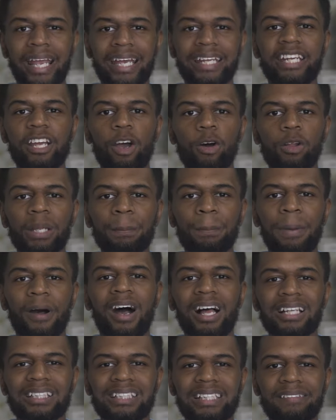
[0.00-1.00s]
And the only
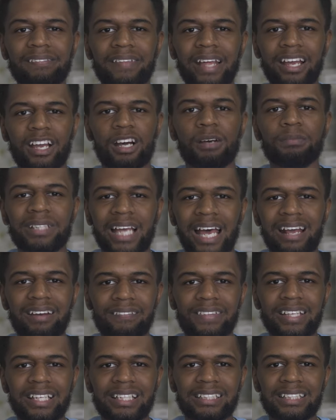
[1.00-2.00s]
positive that comes out
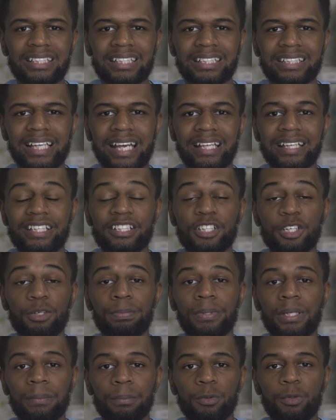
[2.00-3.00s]
of this is that the two
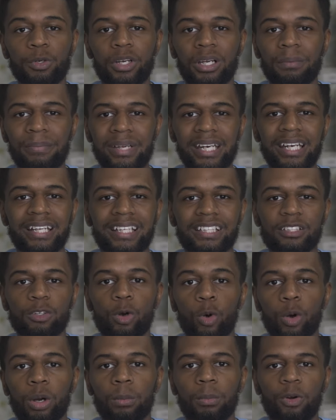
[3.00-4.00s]
people who committed this
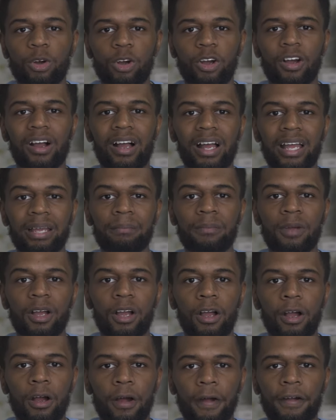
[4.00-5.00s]
horrible crime
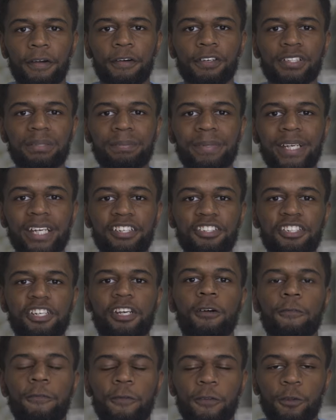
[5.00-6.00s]
are going to be in
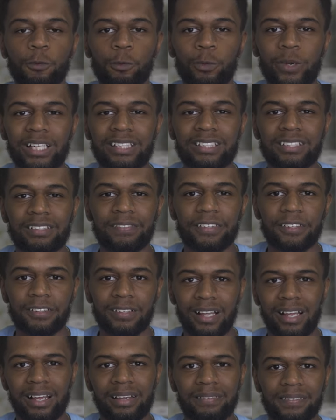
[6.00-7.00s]
jail for the rest of their
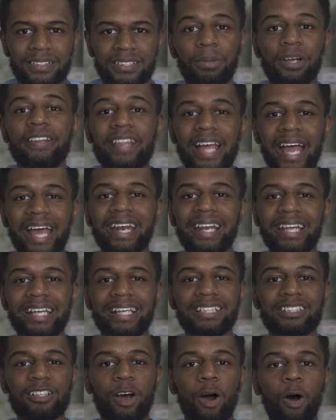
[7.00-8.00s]
lives. But that
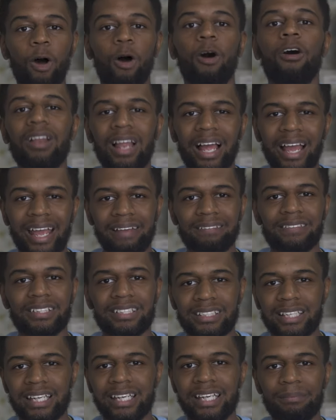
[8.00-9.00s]
is all I have to
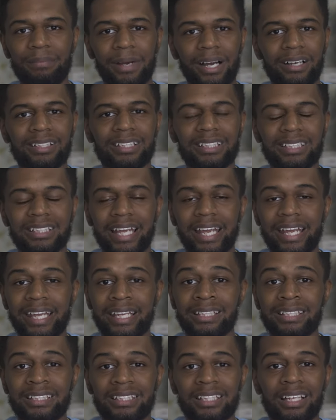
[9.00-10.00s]
say about this
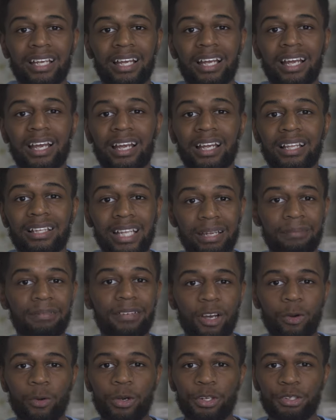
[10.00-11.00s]
case. Let me
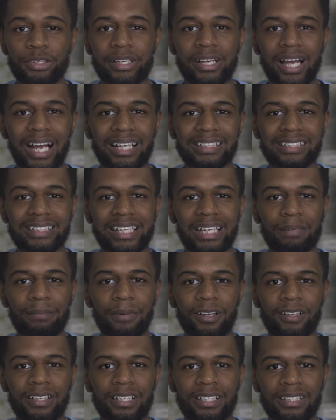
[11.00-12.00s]
know what you guys think
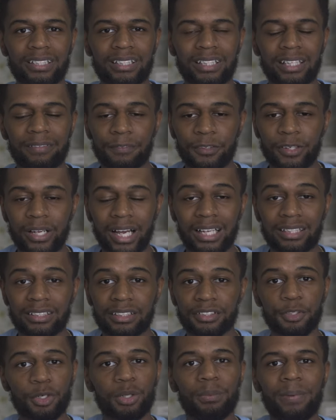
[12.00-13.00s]
about this, if you guys
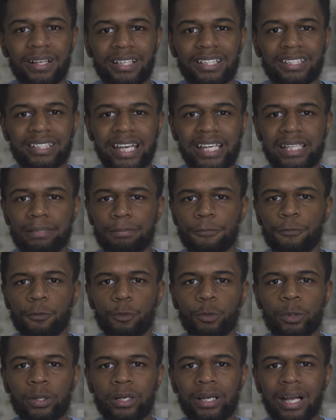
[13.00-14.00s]
knew about this case
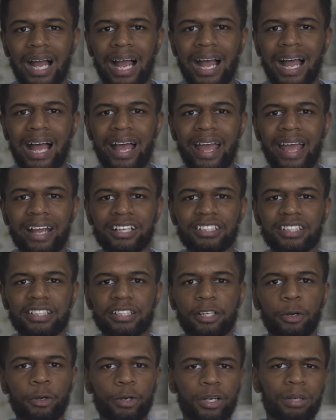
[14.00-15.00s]
before. I
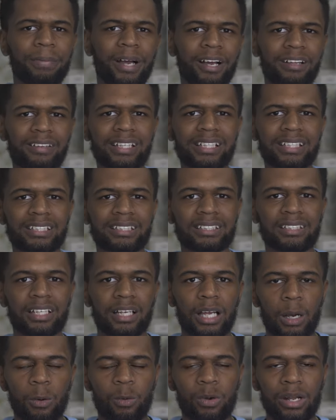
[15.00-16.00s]
actually heard about this
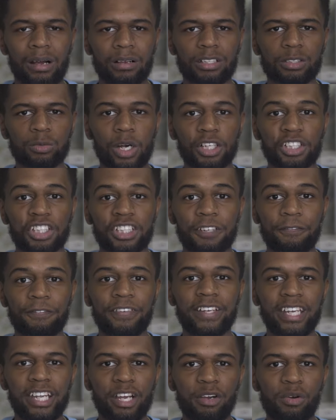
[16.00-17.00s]
when I was watching a
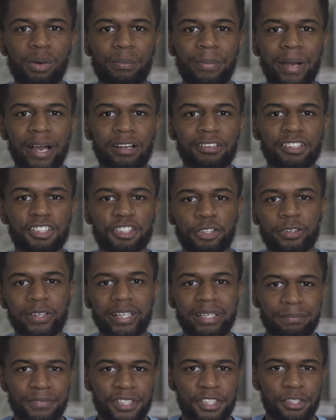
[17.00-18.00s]
video about
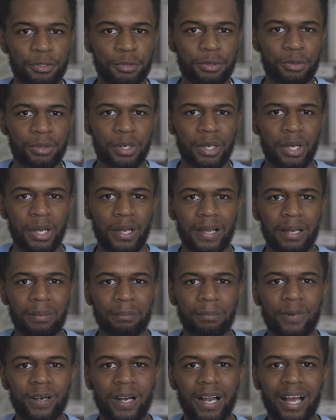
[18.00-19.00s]
Scream two,
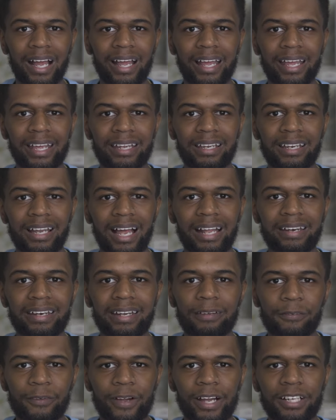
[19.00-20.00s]
but I I
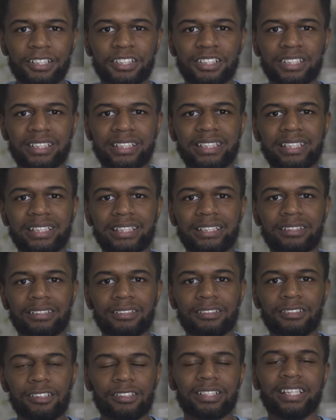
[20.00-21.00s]
never actually
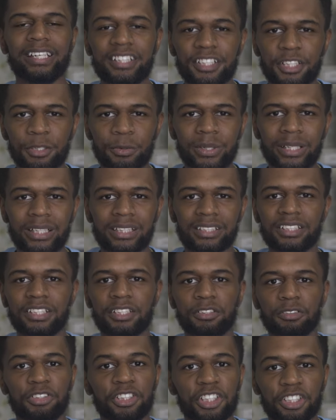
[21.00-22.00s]
looked into it
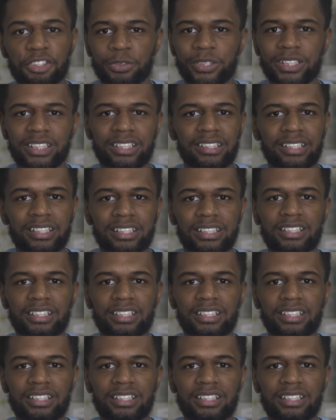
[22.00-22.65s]
until just recently.